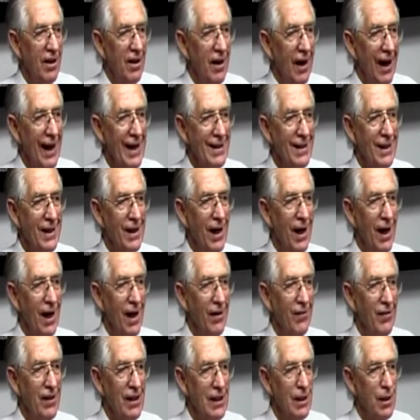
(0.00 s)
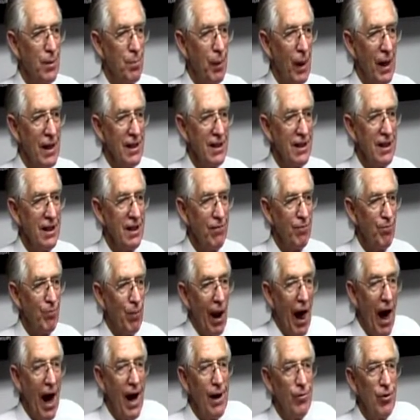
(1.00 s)
That's kind of expensive.
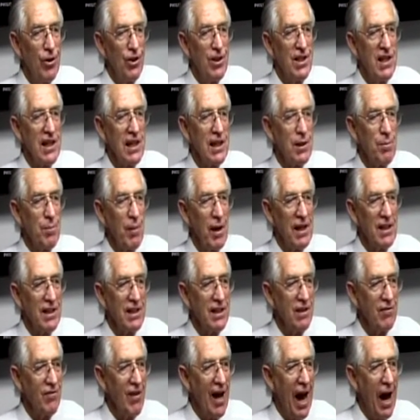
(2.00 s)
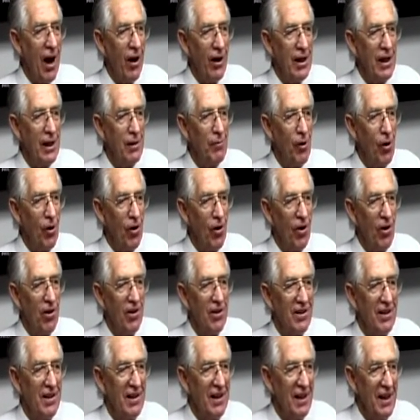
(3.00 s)
Plywood's expensive now anymore,
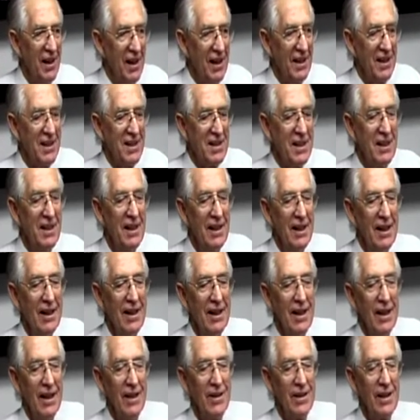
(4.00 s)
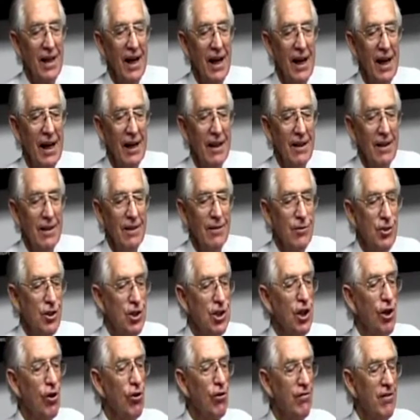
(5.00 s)
right? Okay.
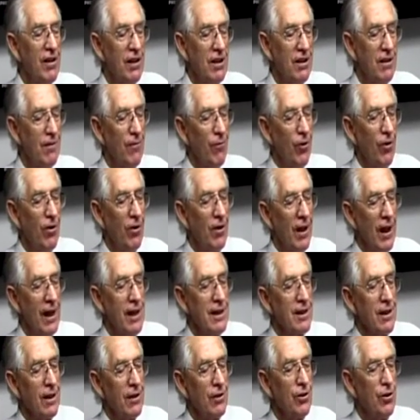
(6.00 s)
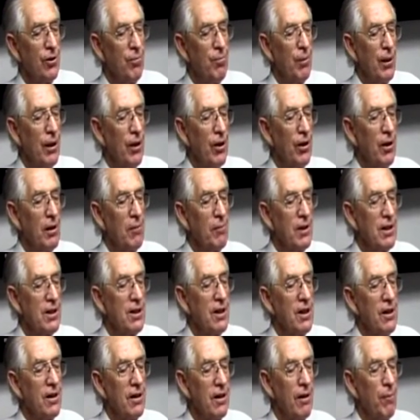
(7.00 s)
Silver, well, that's a good building
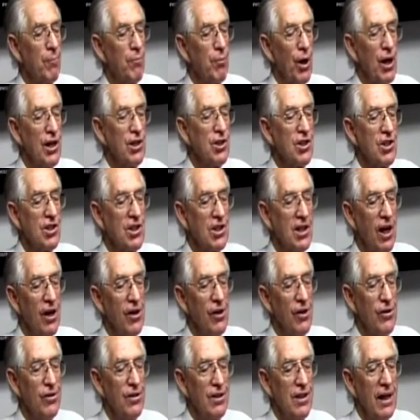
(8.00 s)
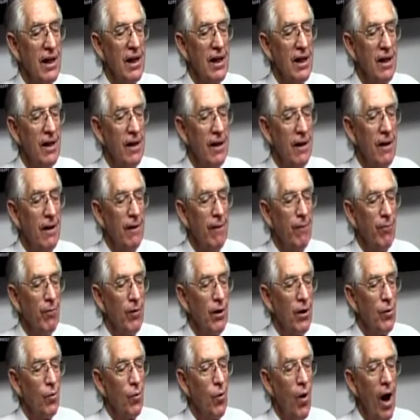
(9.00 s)
material. Precious stones, yeah.
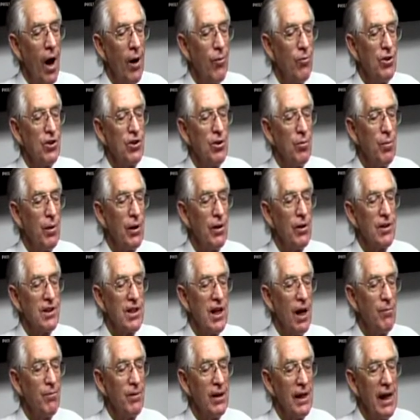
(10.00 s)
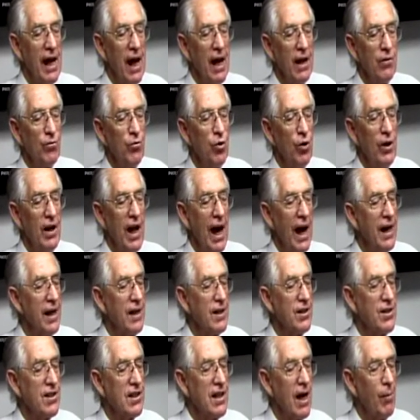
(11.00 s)
Why would you build something out of wood, hay,
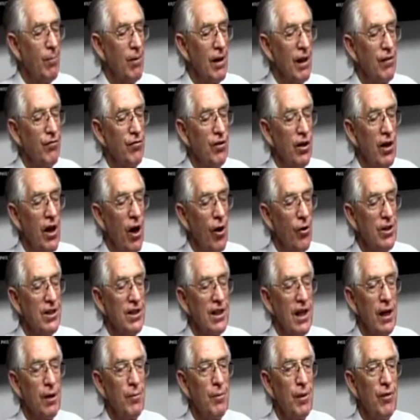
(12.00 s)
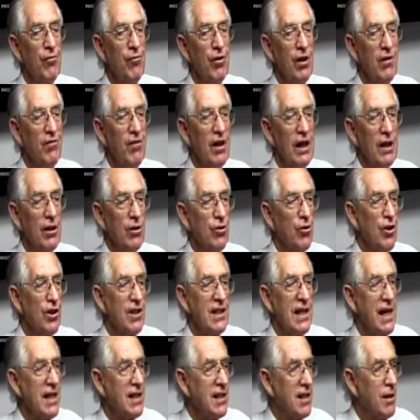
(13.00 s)
and stubble if you know it's going to be revealed or
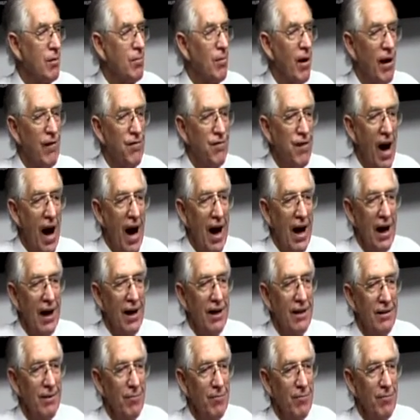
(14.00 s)
tested by fire?